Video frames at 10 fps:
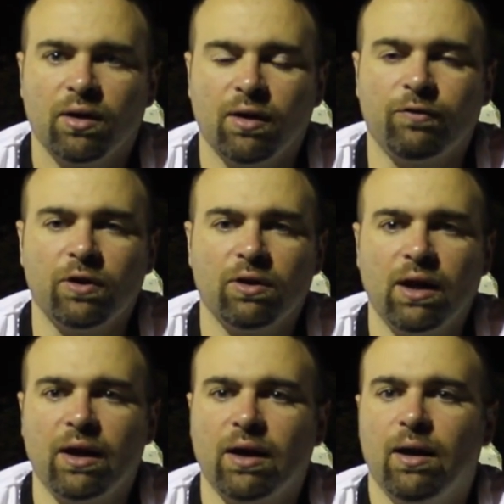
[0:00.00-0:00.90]
If you're
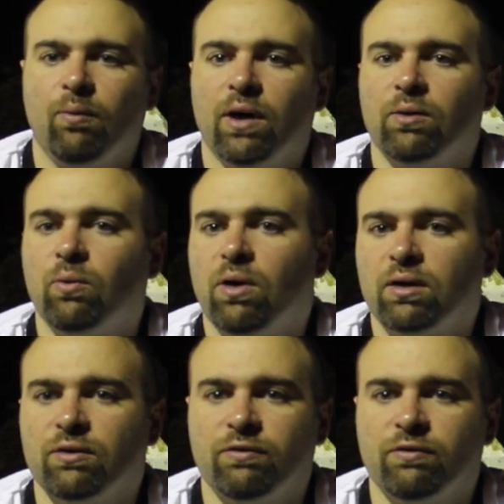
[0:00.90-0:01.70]
like, I want to walk the